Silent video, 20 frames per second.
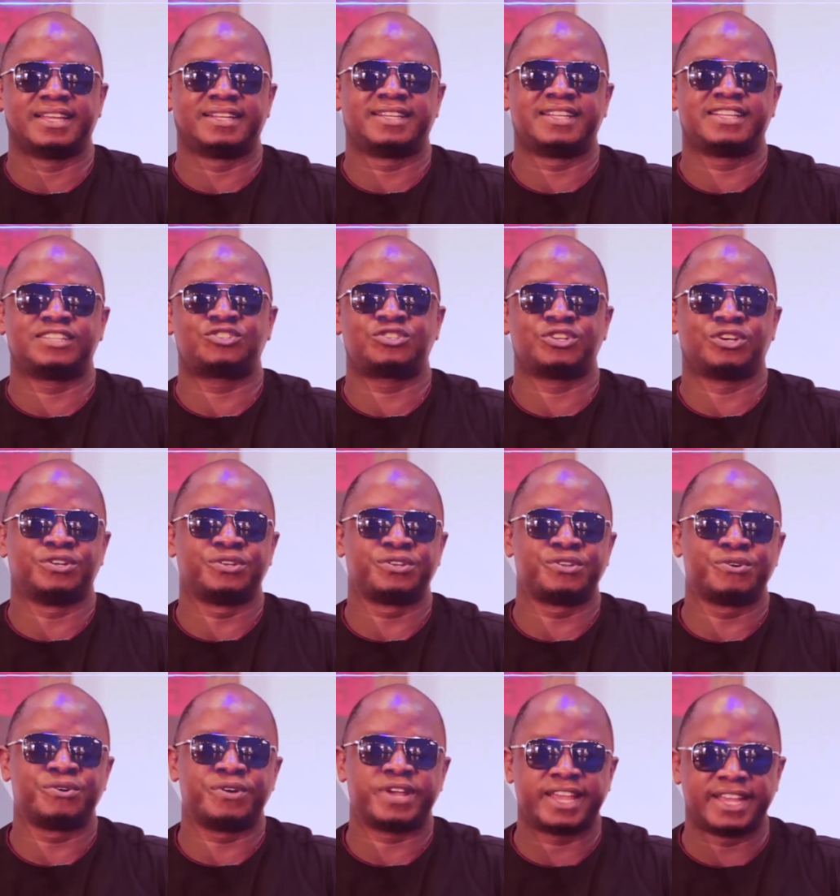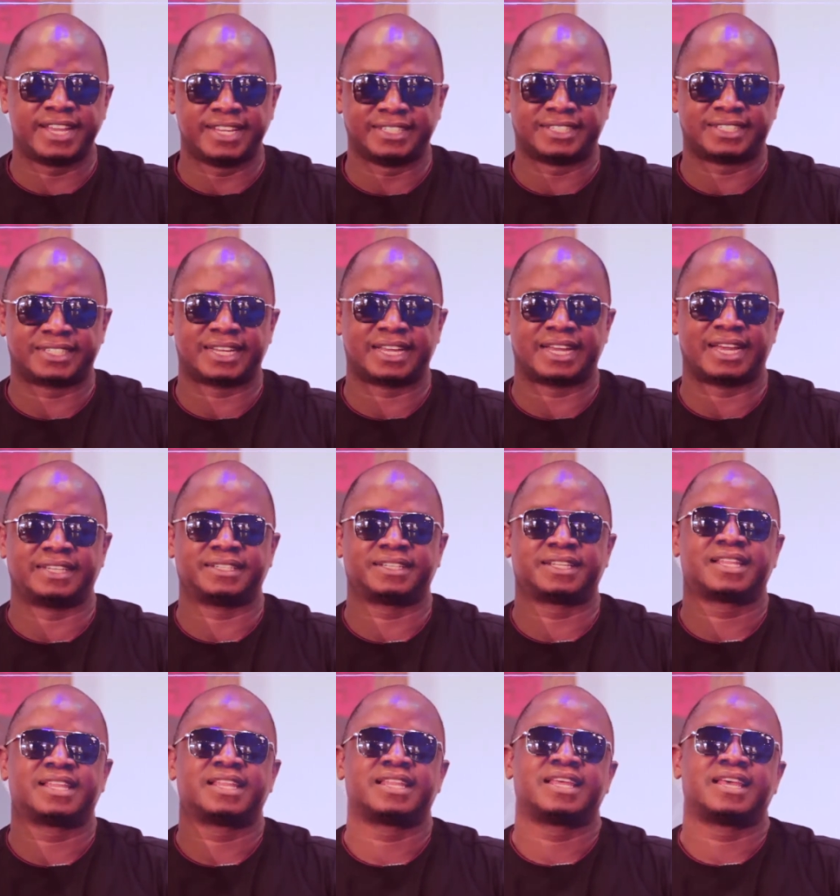in this your new age,
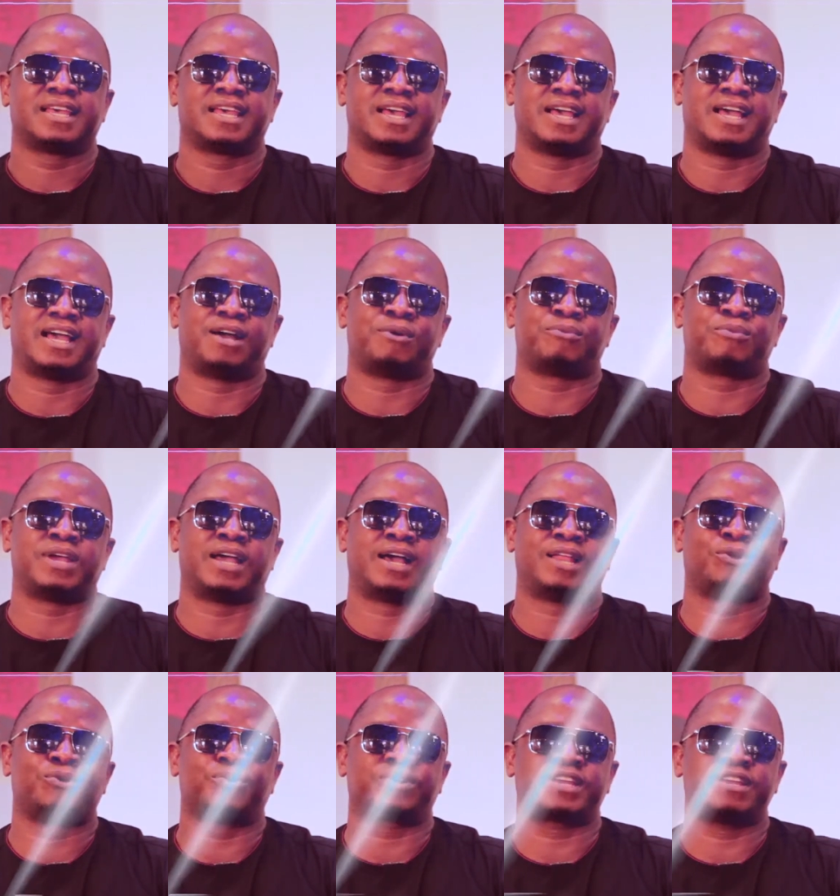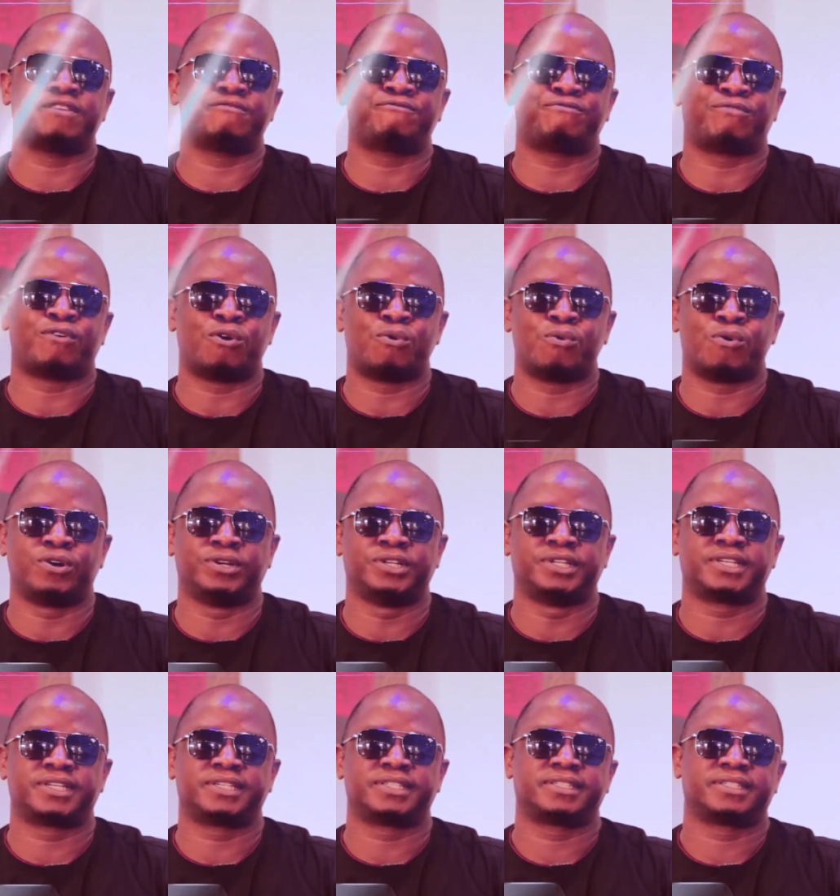and we are looking
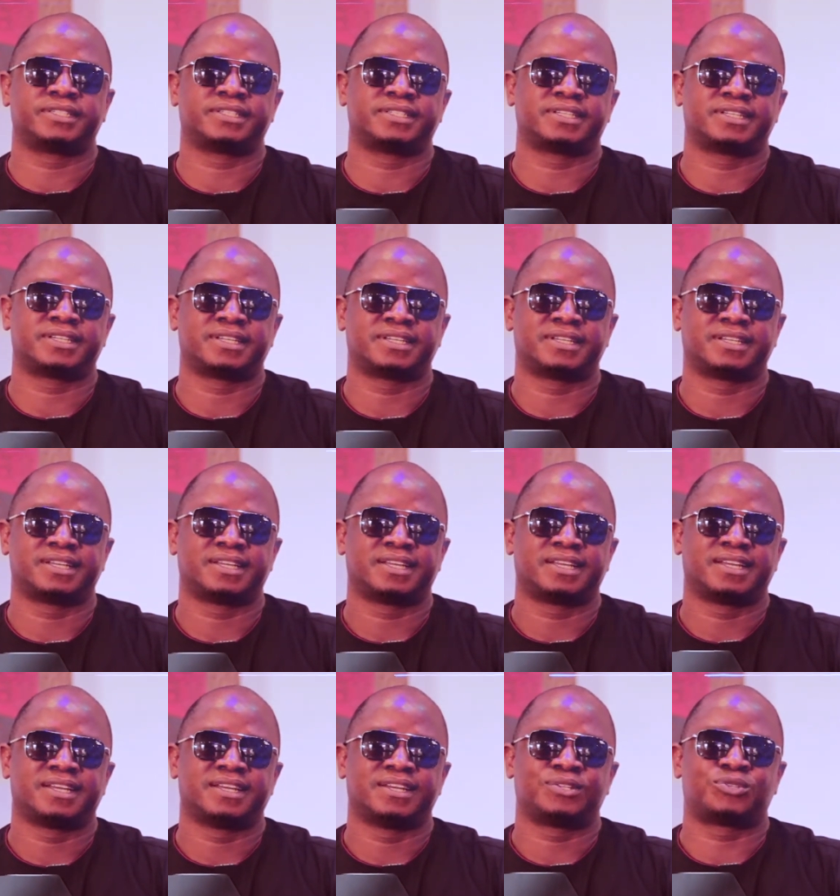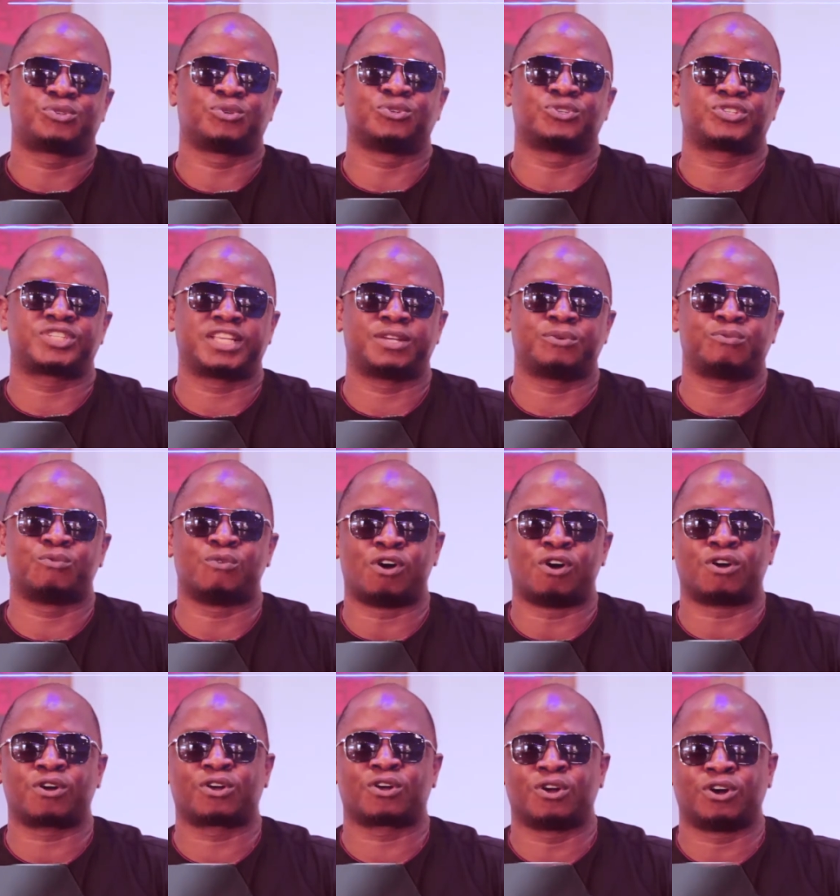forward to see
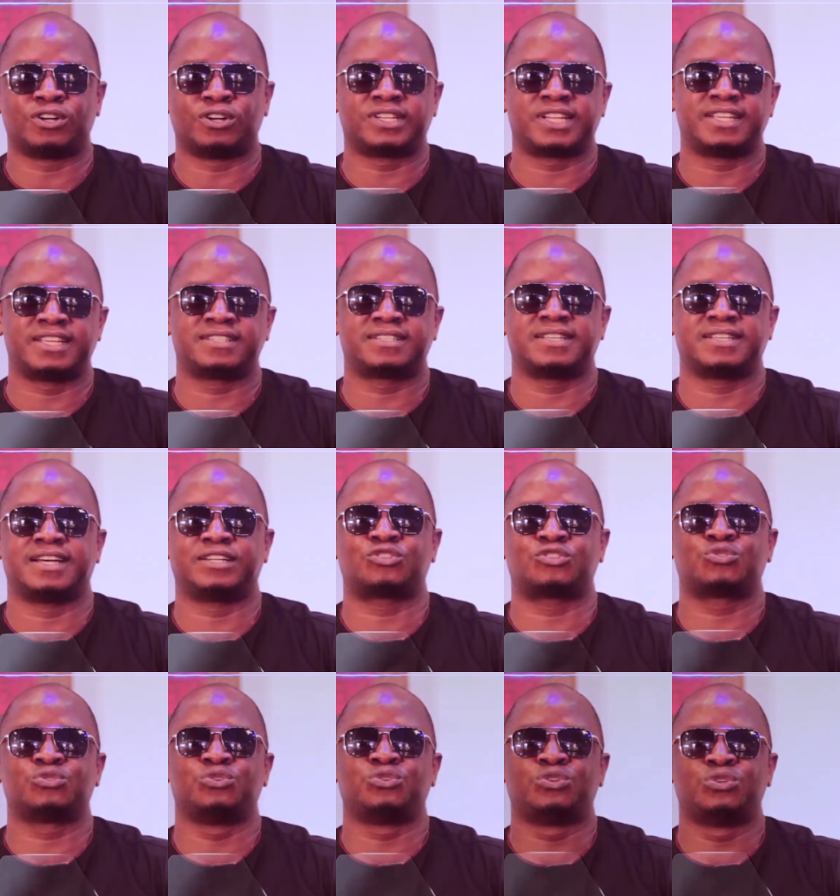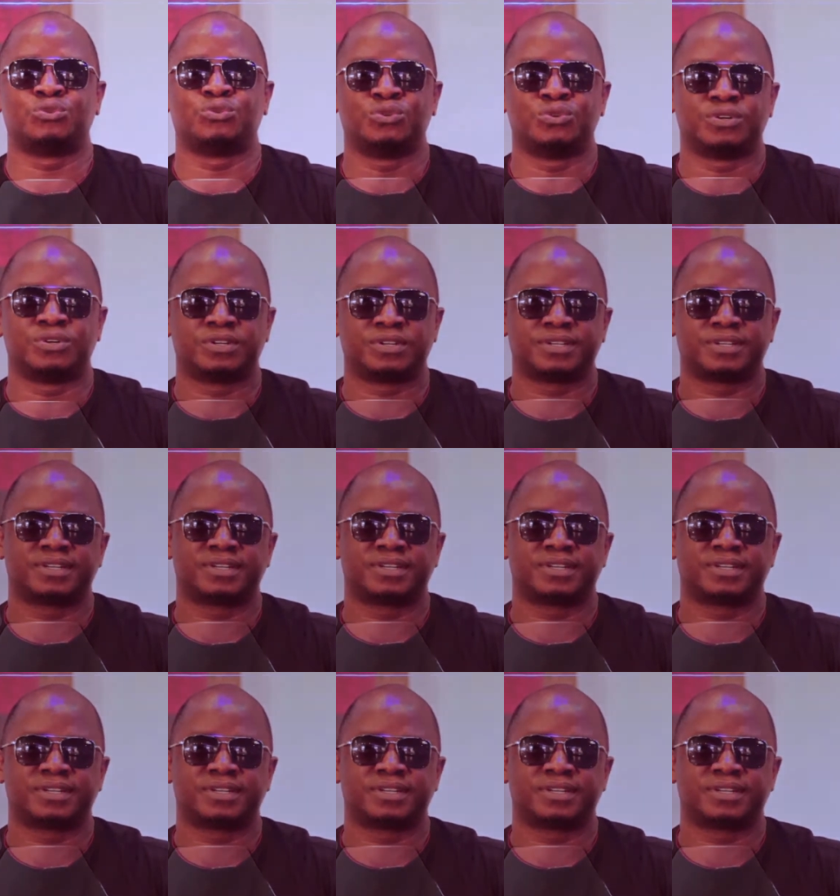what God is yet to do